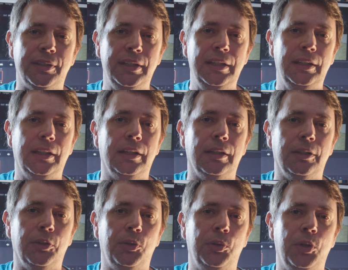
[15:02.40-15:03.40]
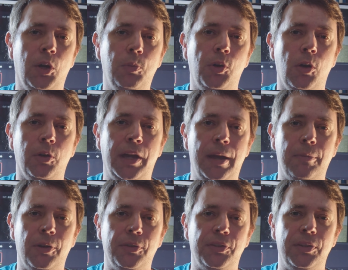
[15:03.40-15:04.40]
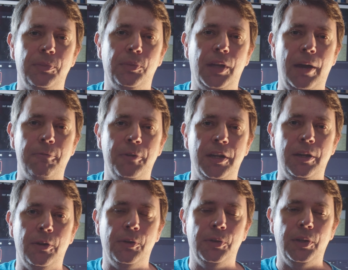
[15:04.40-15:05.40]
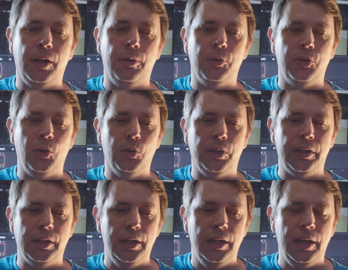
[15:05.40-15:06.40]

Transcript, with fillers: seen the GoPro cameras in that video that I was holding,